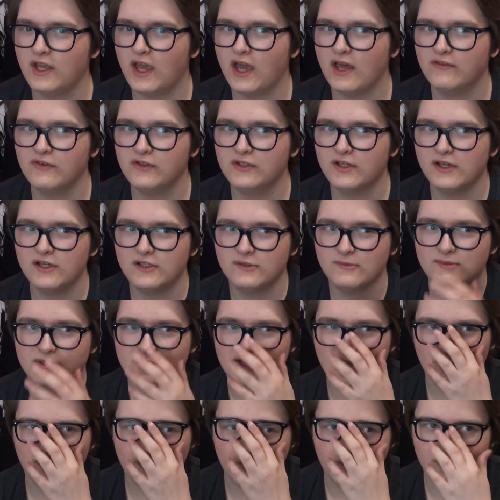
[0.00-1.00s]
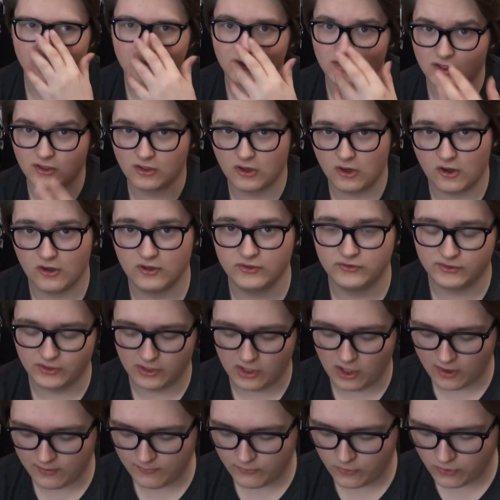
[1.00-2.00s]
advertisements out, but it's going to cost a
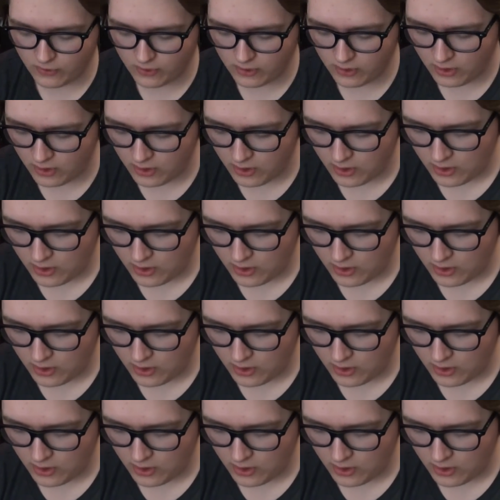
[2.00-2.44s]
lot more.